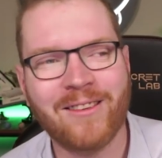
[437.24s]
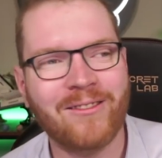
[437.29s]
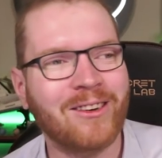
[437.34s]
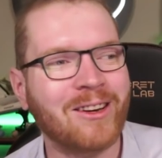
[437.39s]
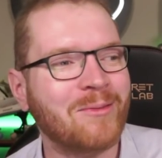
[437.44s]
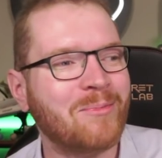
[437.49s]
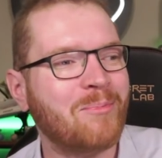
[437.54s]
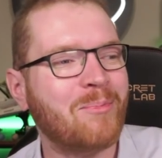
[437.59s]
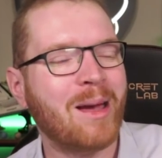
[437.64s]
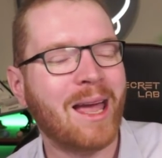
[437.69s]

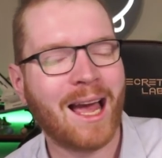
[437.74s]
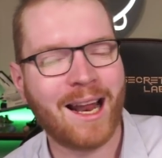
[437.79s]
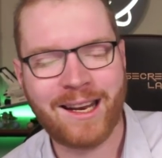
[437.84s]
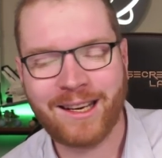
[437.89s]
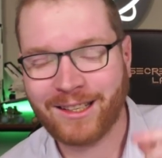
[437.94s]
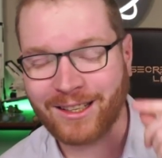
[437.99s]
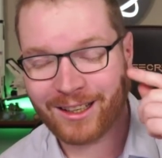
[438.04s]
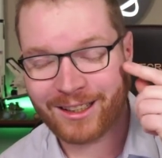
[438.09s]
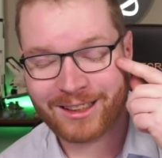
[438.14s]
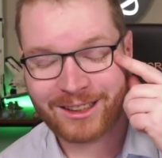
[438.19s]
we've barely
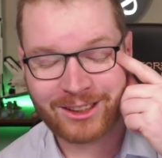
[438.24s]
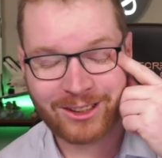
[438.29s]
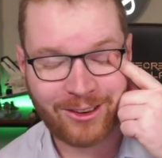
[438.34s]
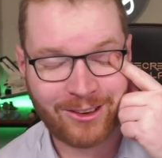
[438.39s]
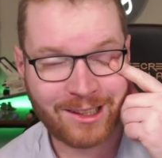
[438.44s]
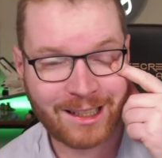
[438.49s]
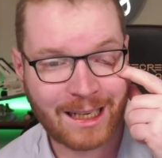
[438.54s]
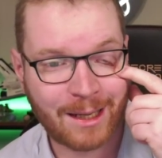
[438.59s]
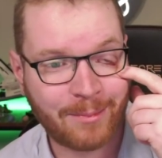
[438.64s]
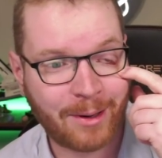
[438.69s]
done
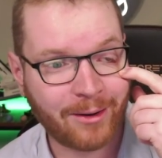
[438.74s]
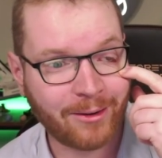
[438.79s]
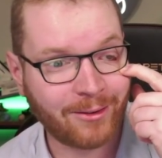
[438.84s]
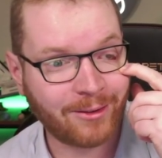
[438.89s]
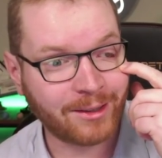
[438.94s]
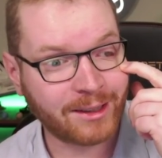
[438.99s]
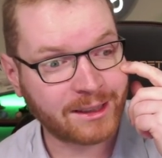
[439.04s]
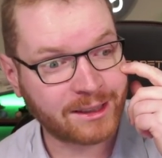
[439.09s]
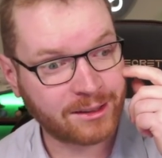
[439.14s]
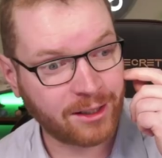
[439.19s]
talking about
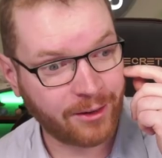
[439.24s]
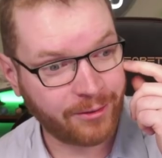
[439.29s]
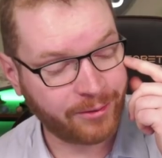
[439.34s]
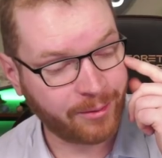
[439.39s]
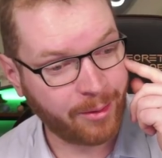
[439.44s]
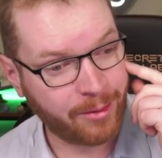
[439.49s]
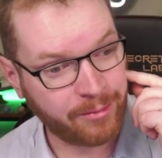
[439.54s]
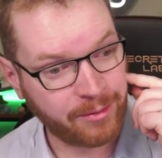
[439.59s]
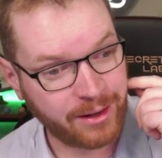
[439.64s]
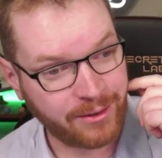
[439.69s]
all the stuff
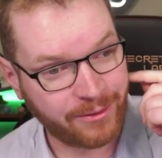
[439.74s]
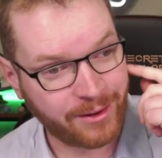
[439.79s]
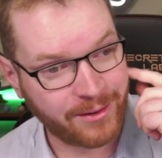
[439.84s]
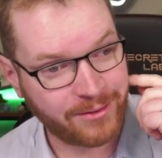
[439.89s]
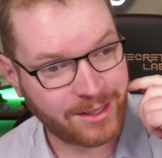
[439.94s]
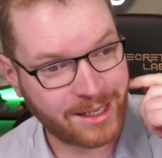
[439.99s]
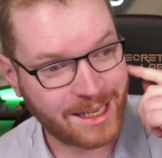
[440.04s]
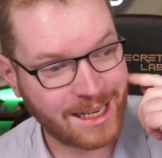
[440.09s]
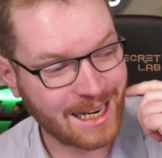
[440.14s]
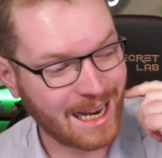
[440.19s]
for
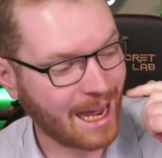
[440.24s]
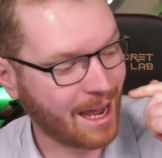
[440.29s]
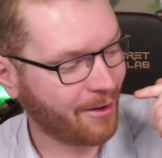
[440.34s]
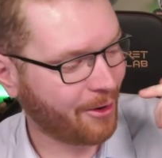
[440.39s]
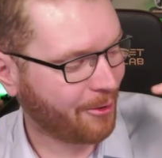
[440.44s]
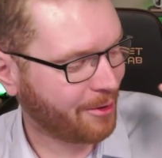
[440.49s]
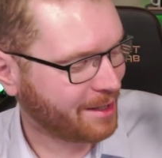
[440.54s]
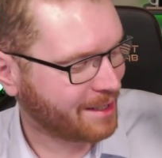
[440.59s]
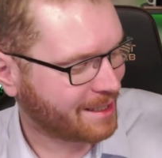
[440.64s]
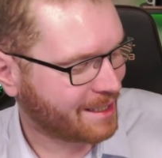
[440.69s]
3.15. I
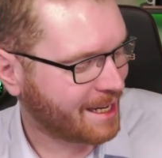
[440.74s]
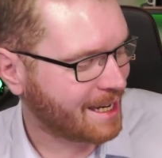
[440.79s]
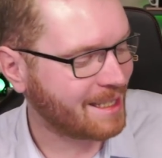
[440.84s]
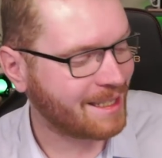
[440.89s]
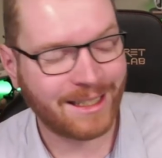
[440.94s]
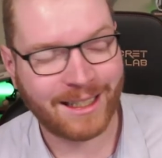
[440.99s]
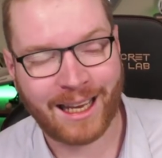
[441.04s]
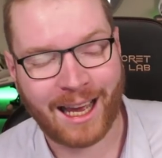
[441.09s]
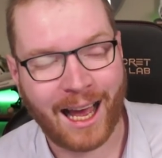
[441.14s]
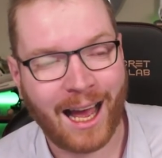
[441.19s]
only
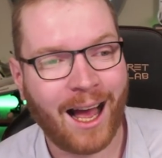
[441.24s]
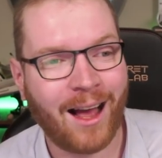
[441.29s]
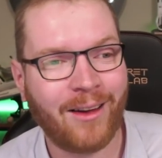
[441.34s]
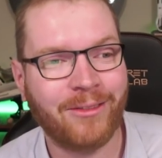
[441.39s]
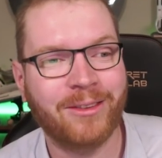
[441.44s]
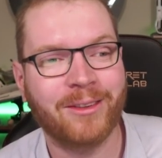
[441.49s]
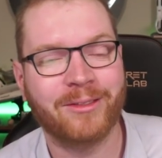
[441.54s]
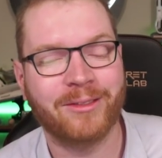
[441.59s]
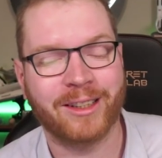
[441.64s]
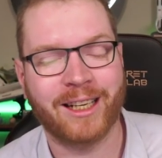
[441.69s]
tested
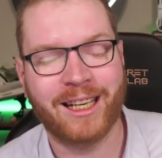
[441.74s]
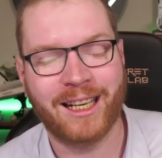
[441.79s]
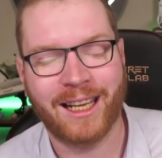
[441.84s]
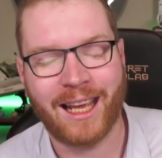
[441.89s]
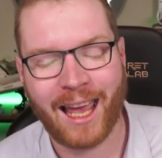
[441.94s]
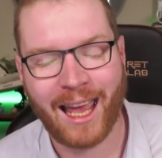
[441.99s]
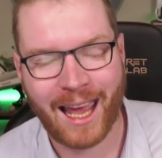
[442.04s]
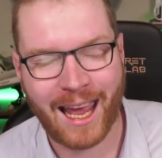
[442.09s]
half of it,